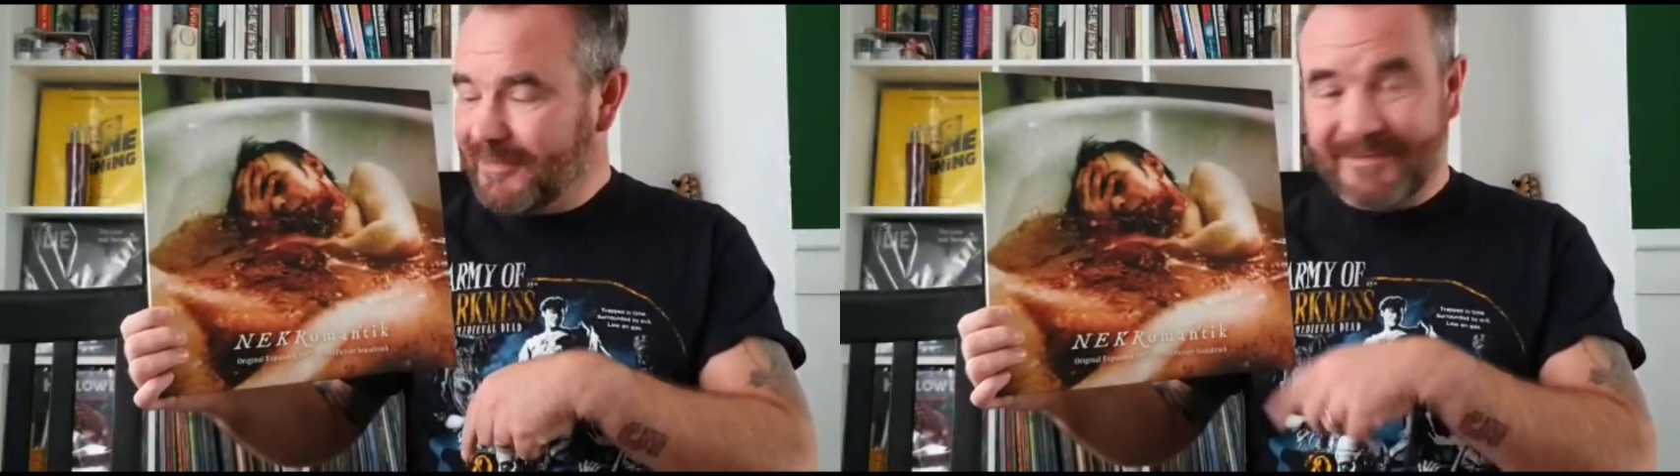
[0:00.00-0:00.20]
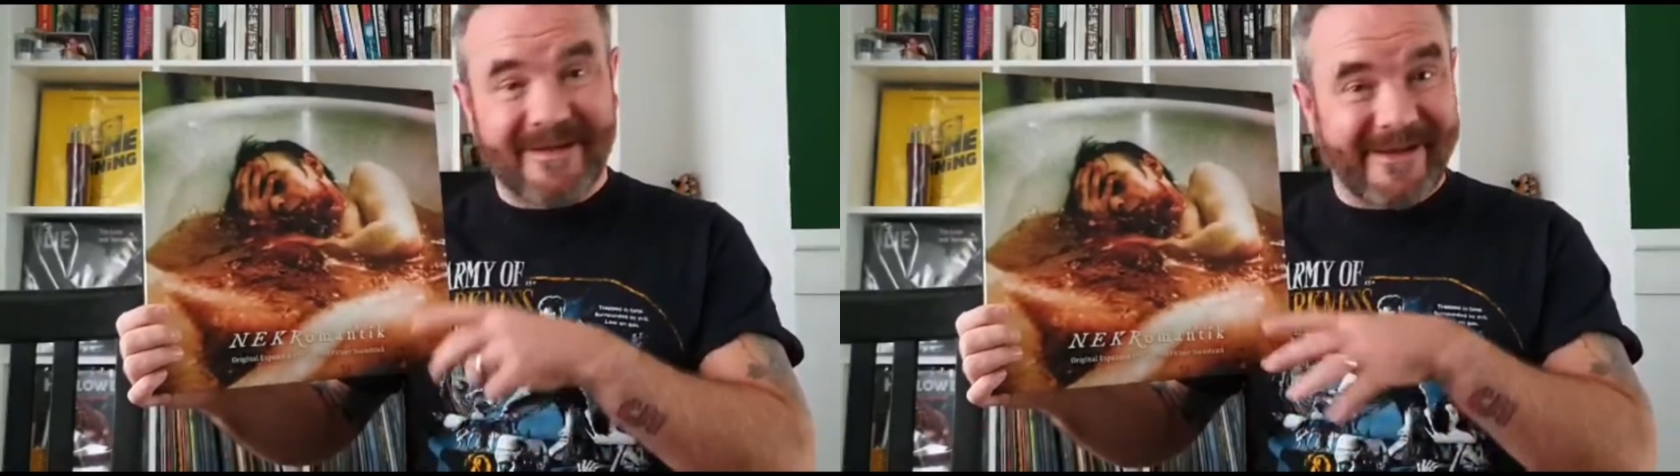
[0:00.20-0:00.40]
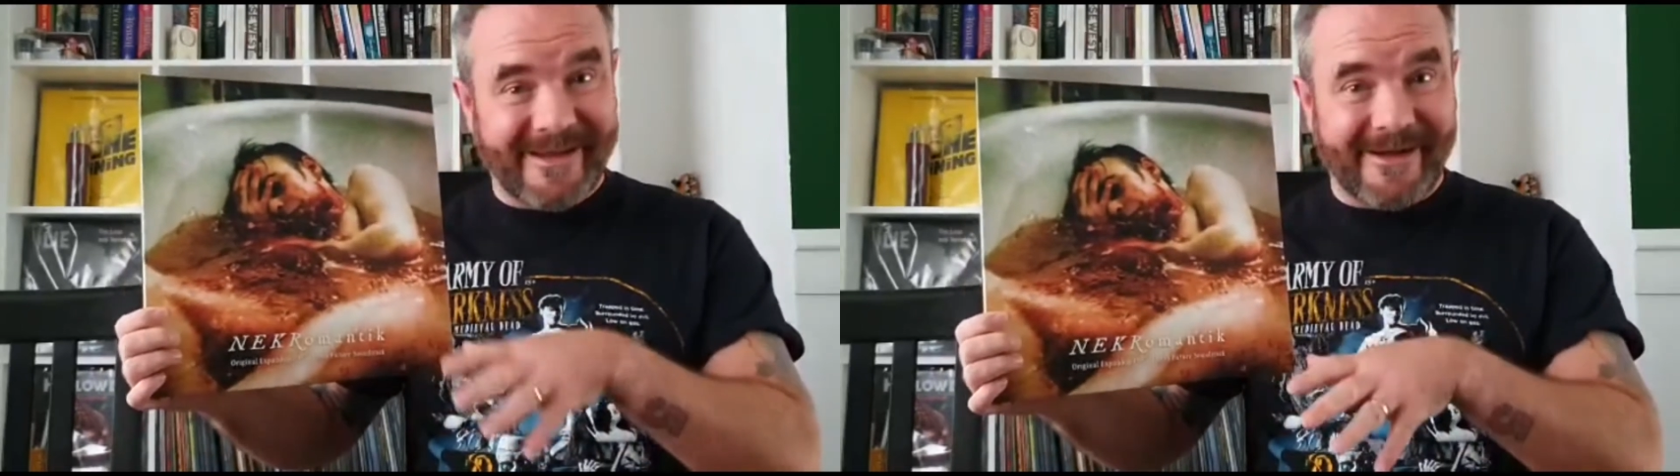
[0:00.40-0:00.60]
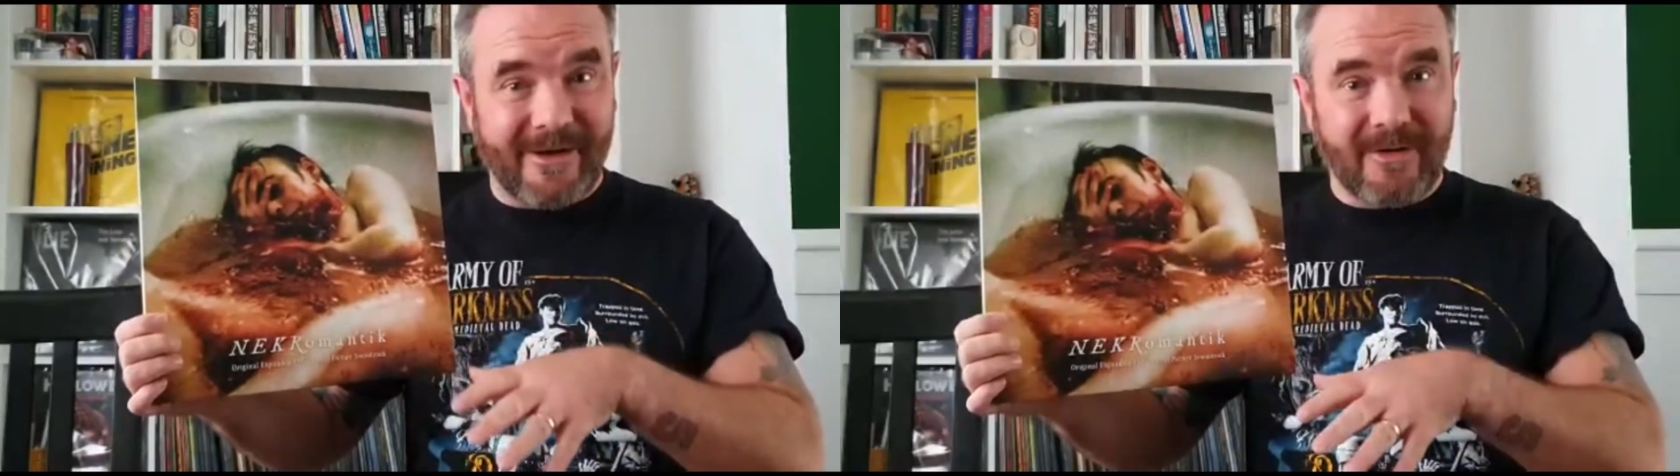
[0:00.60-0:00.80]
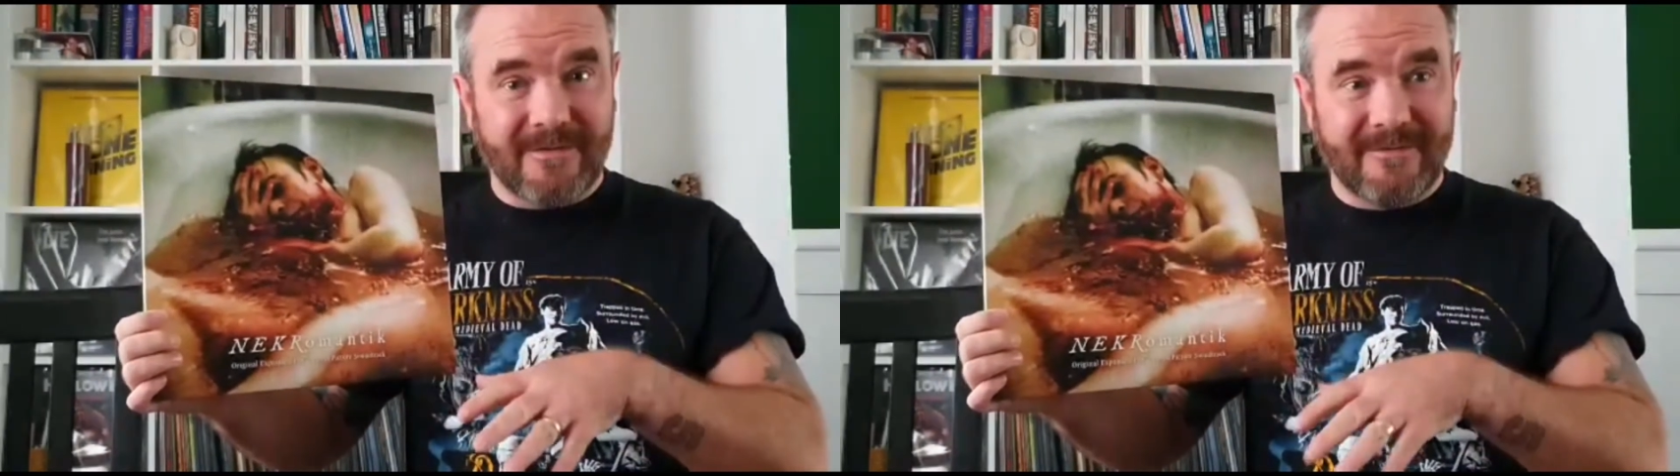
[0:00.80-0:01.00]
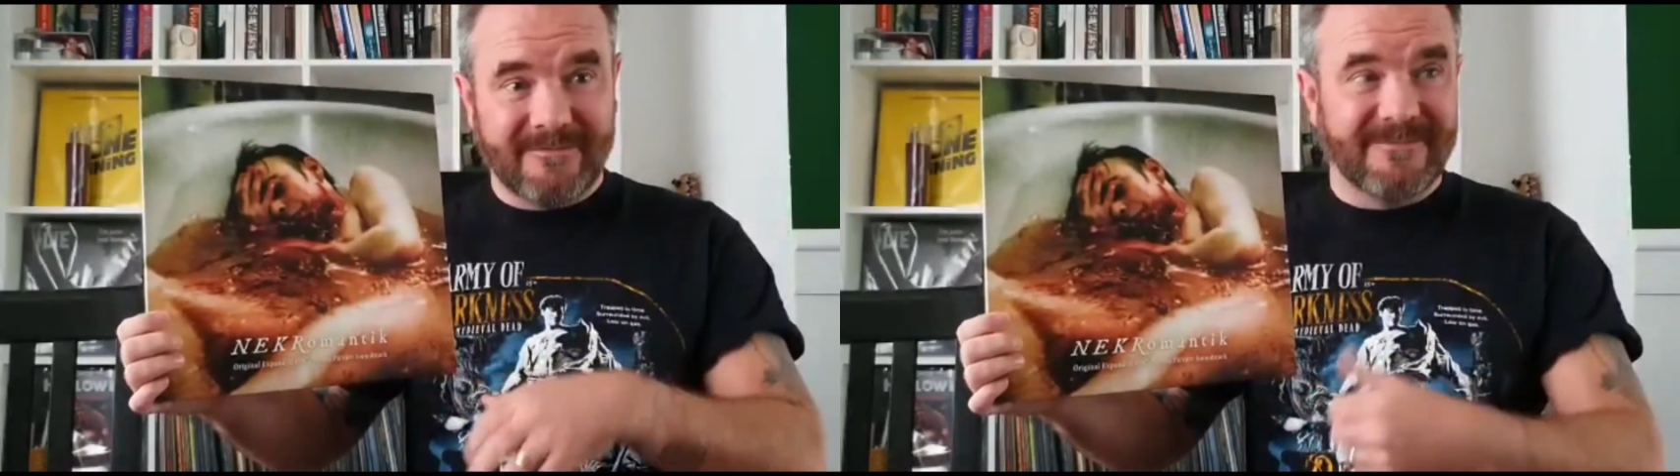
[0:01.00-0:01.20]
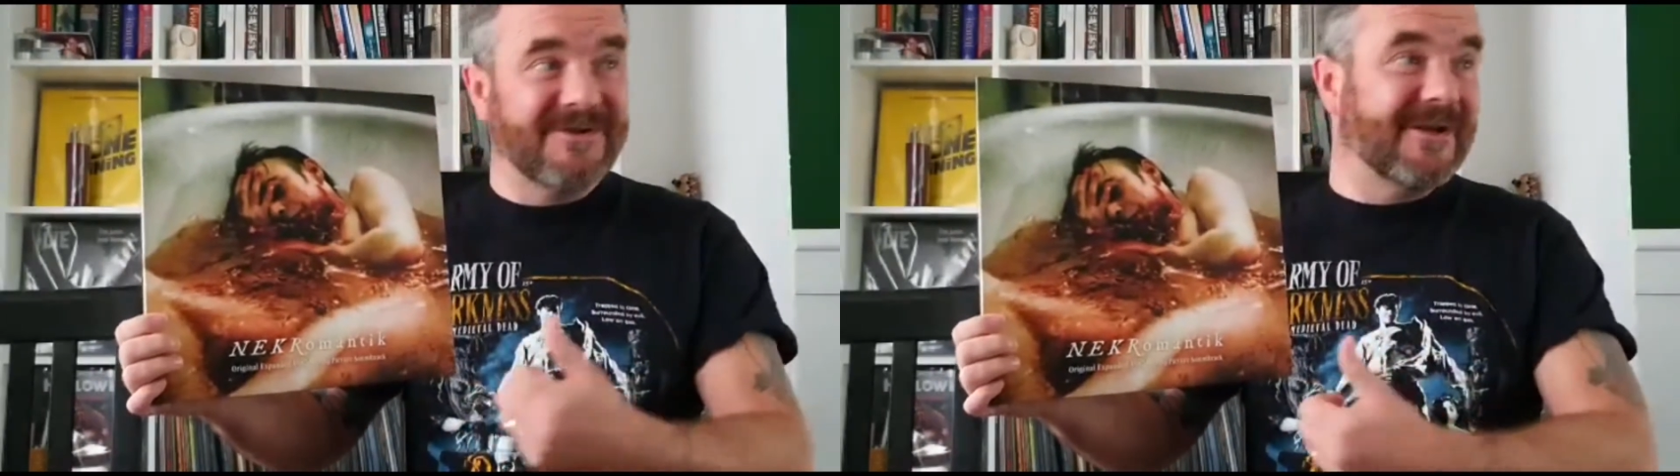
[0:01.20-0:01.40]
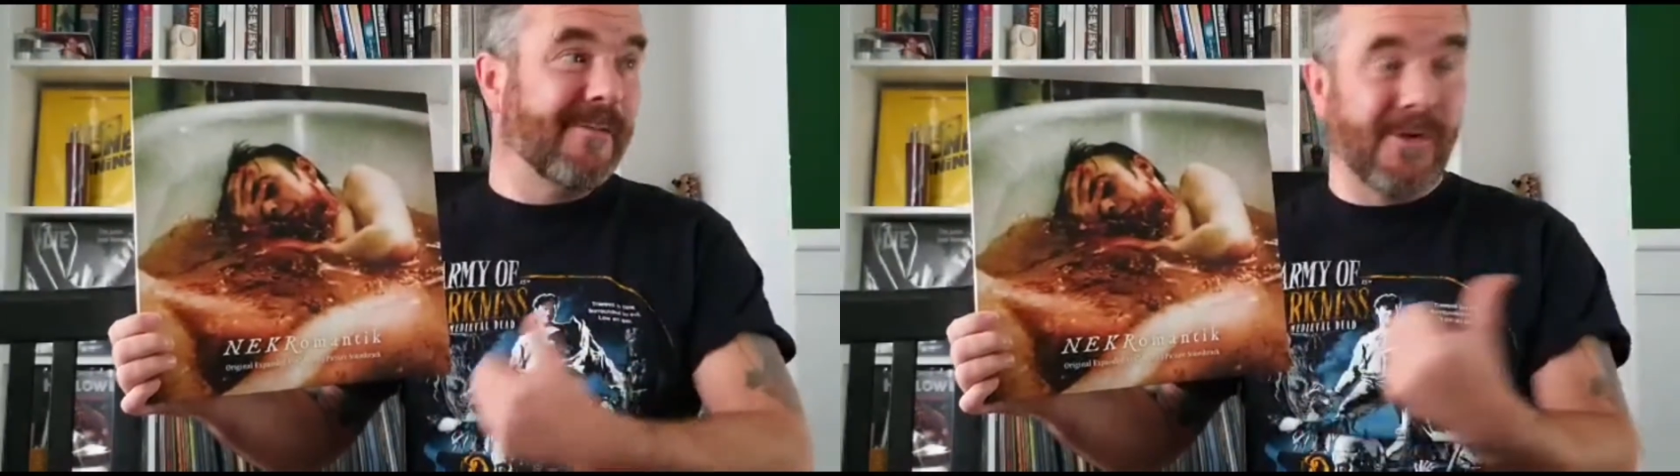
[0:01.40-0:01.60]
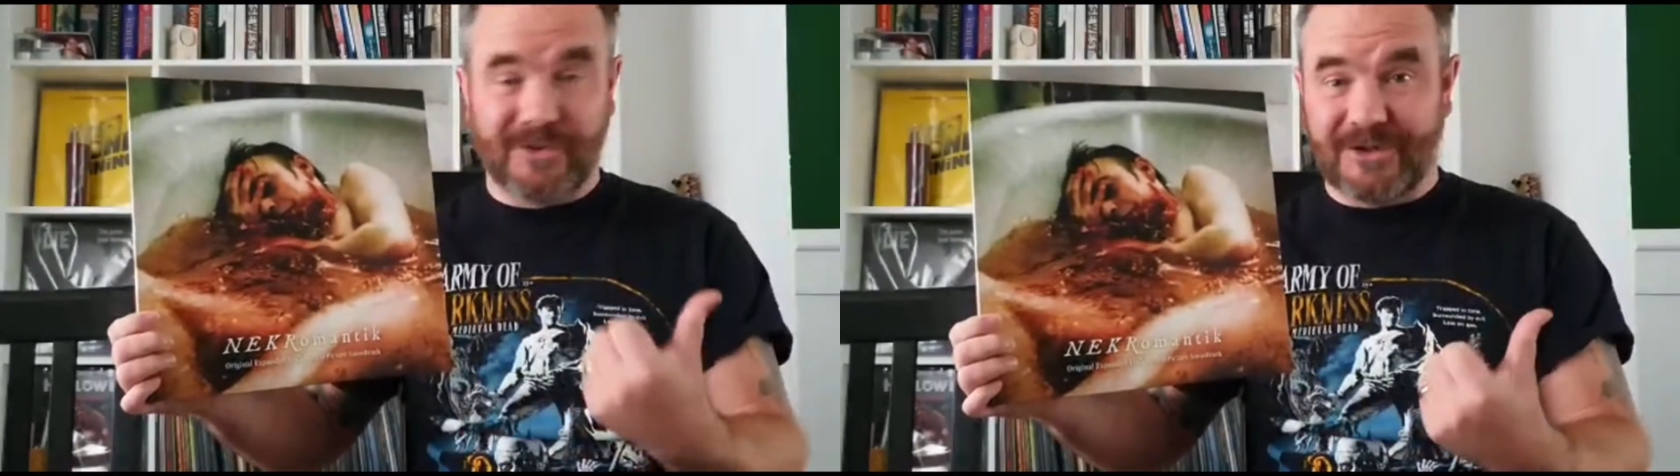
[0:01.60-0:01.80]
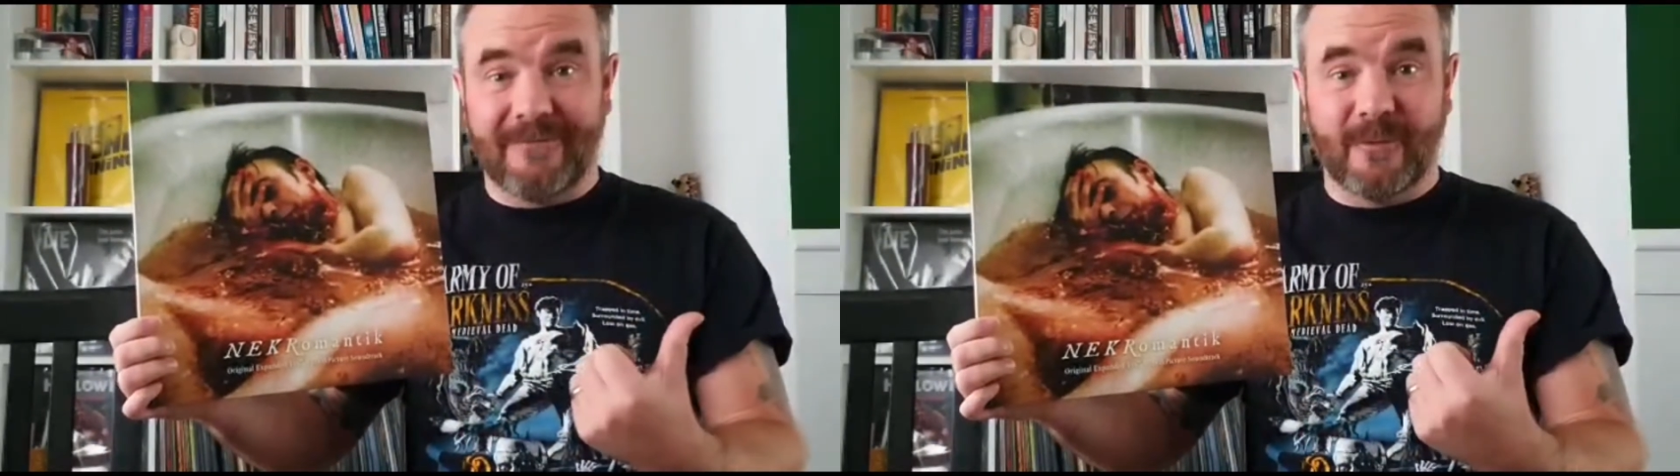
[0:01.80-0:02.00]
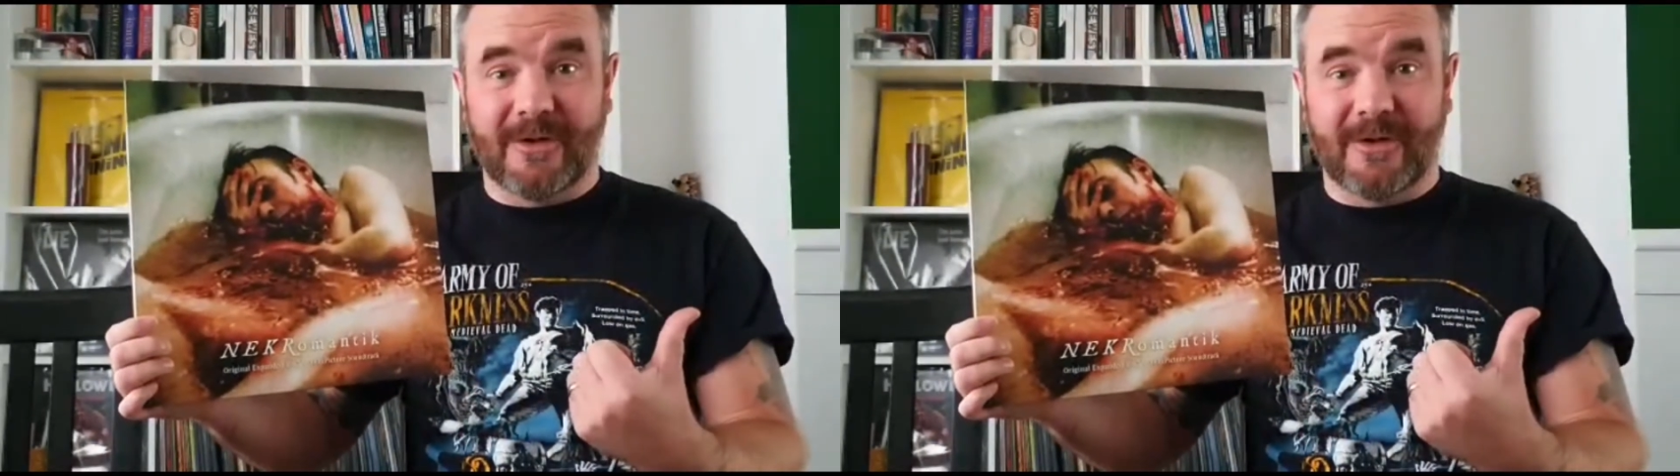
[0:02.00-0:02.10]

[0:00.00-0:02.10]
They get it on. She buggers off with